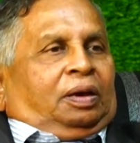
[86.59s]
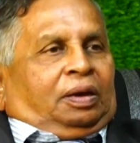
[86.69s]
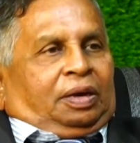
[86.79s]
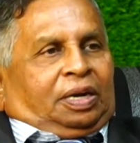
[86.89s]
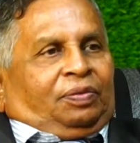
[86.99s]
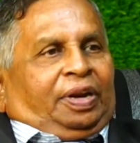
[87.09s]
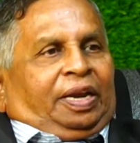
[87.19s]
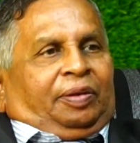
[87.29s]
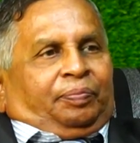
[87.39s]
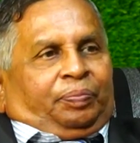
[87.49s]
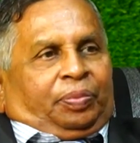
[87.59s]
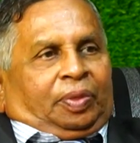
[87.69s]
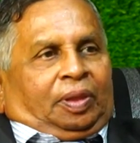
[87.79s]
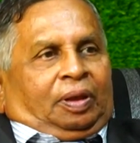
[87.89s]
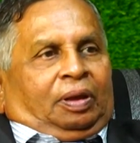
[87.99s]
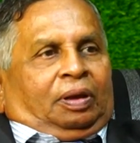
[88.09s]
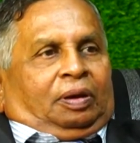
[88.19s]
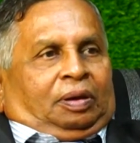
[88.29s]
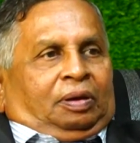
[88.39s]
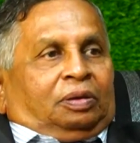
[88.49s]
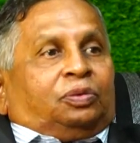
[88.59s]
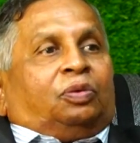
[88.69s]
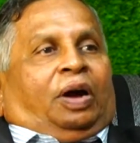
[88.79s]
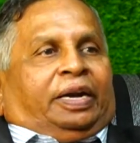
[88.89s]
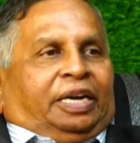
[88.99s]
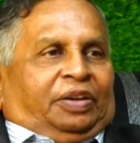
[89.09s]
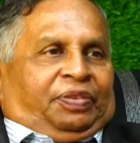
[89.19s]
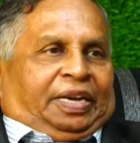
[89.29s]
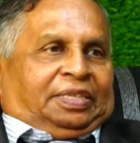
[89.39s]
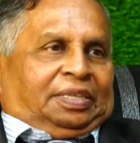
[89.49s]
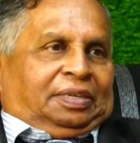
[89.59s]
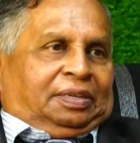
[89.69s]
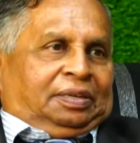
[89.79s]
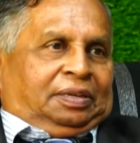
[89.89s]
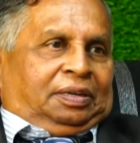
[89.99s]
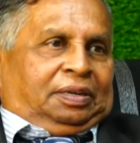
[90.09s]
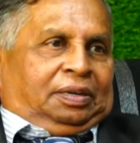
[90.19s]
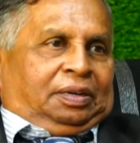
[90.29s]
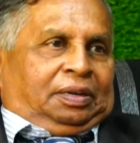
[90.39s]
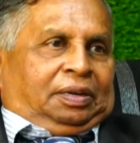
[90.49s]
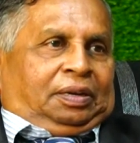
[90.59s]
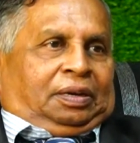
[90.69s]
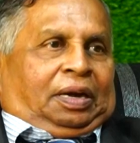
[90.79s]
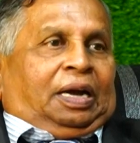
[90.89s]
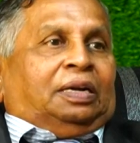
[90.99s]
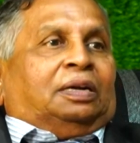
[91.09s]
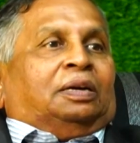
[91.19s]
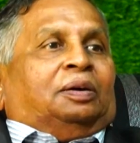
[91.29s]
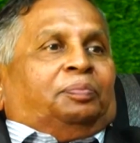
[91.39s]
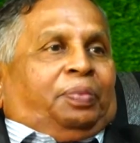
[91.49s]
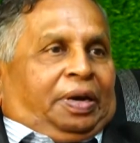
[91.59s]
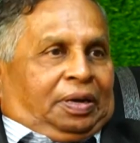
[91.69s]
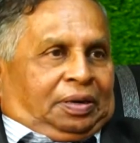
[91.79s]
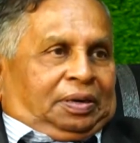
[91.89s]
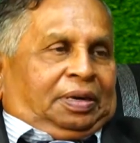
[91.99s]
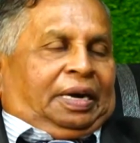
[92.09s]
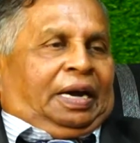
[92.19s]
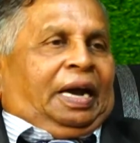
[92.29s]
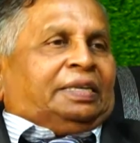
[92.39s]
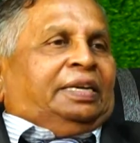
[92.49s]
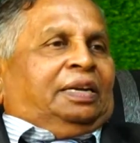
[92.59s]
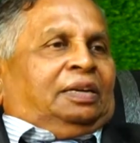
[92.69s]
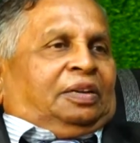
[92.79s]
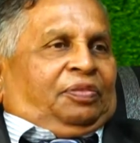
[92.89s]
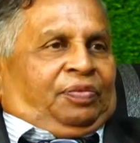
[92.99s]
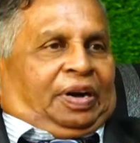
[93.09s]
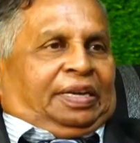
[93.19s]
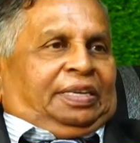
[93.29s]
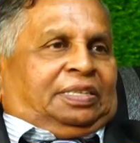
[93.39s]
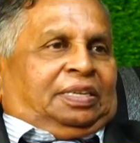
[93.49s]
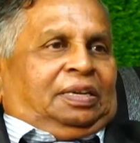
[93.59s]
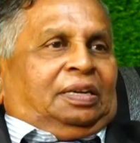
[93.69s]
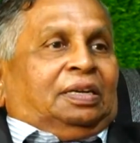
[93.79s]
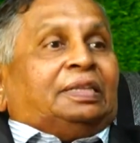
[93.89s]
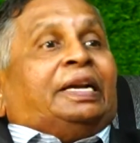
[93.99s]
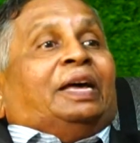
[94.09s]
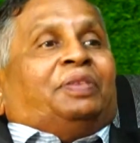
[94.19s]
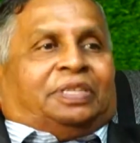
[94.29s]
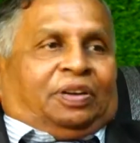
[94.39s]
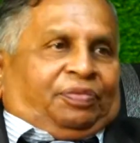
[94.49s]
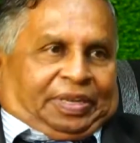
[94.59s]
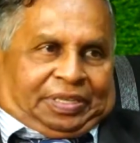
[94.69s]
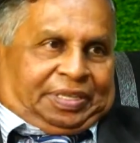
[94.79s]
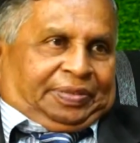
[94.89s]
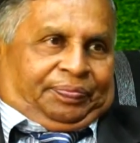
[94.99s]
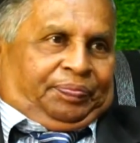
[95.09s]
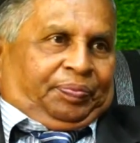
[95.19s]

recovery through identification and acting tough against the diversion of funds.